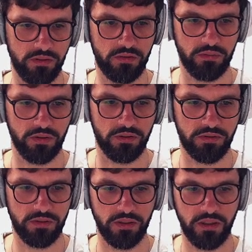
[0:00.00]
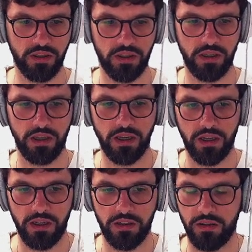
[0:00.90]
to be honest,
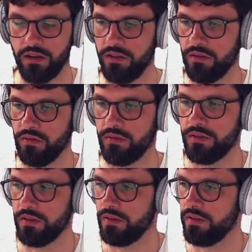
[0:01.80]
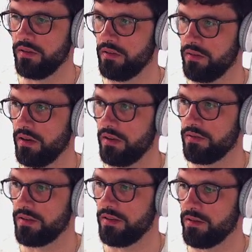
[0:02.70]
I don't
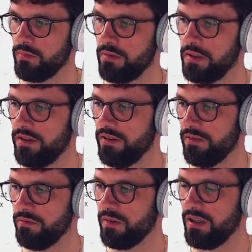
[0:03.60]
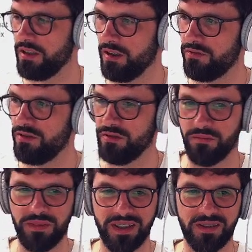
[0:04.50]
understand them maybe well enough to
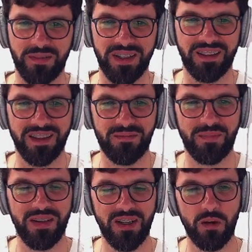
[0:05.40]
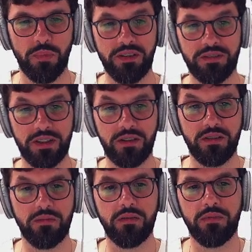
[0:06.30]
be explaining them. But essentially
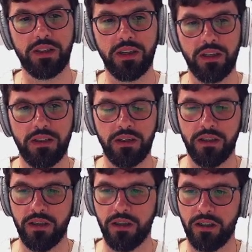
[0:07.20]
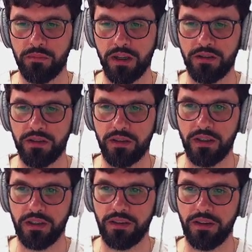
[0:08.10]
what we can imagine
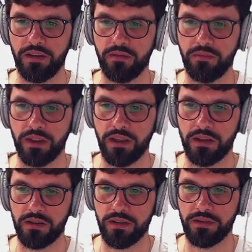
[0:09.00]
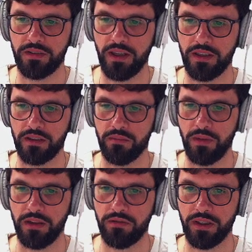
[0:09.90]
is that we can just take a
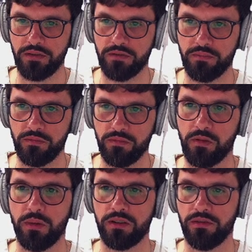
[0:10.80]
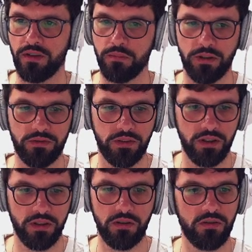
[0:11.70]
matrix, a bunch of numbers,
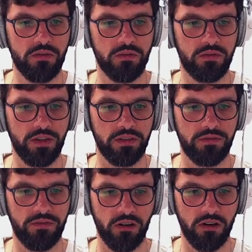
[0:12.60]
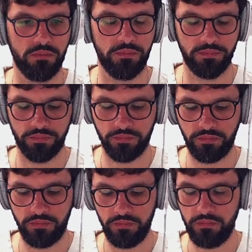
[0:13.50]
to transform
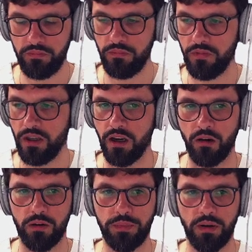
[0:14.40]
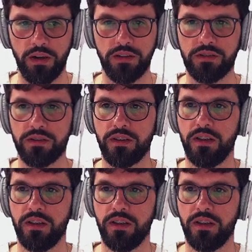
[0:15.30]
our points.